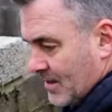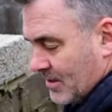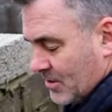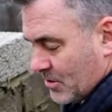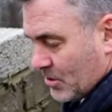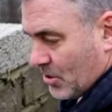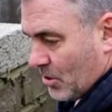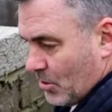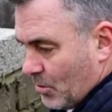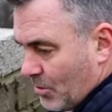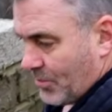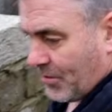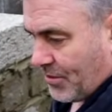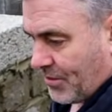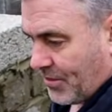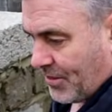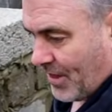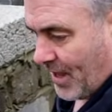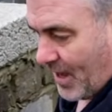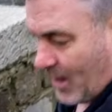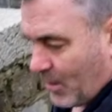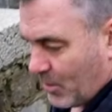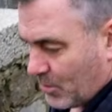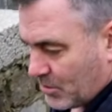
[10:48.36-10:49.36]

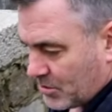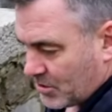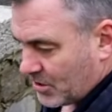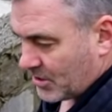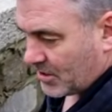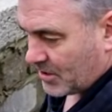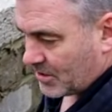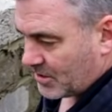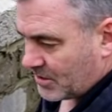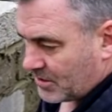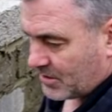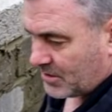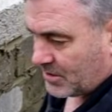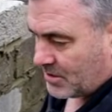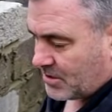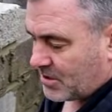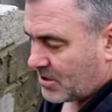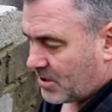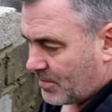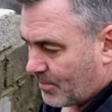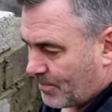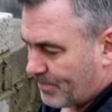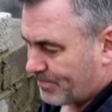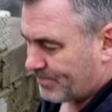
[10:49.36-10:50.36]
2,000,
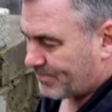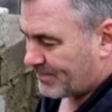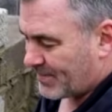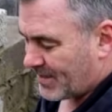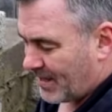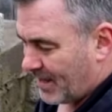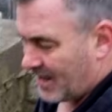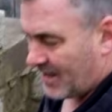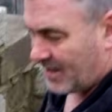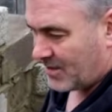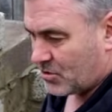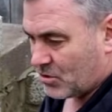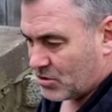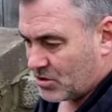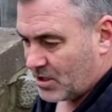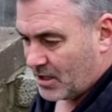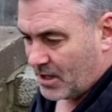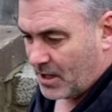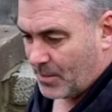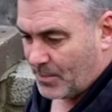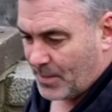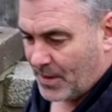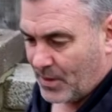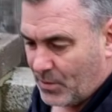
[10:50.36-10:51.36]
just a
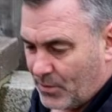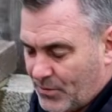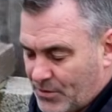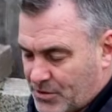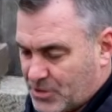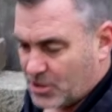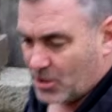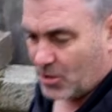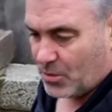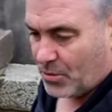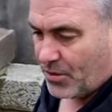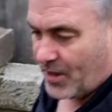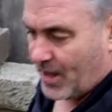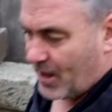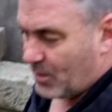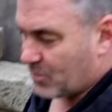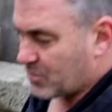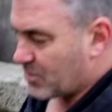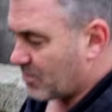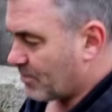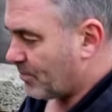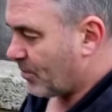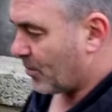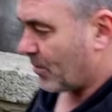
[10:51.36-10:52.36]
little bit over
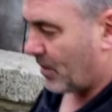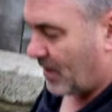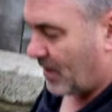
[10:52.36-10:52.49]
2,000, but